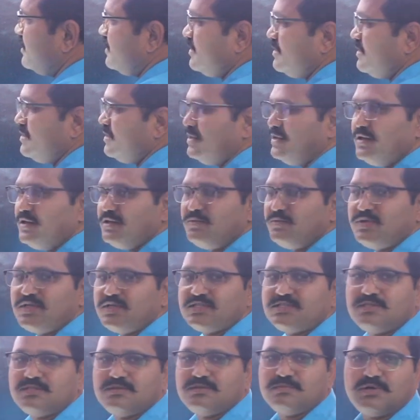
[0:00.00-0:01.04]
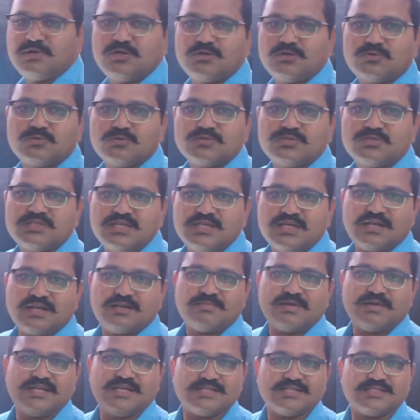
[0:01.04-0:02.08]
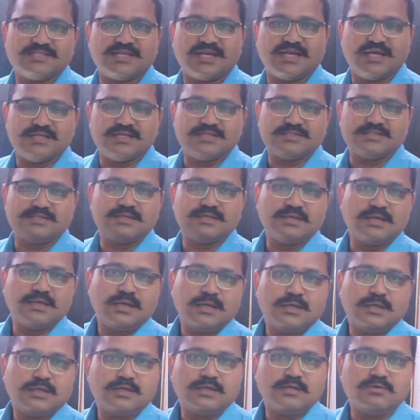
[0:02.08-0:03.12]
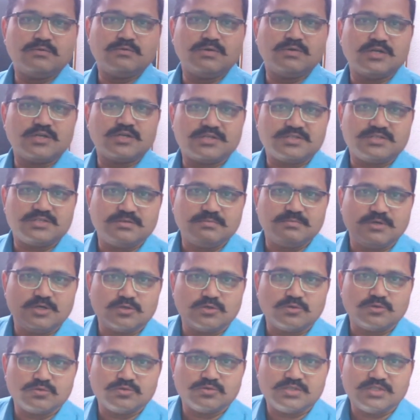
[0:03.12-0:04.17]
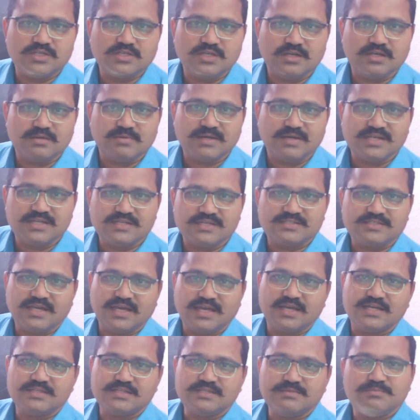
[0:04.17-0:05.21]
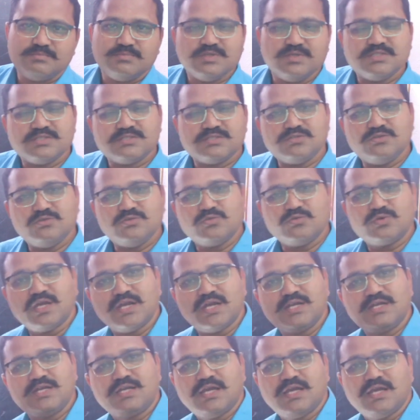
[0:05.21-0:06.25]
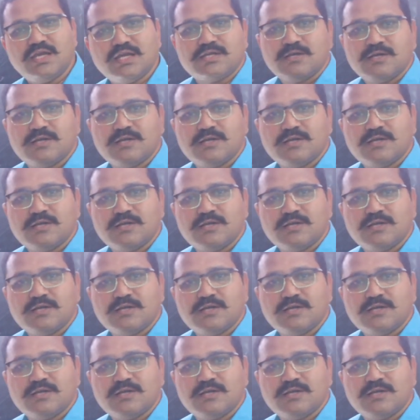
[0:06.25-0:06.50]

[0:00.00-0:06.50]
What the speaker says: reversible to Cl minus ions. Reversible to Cl minus ion means you can take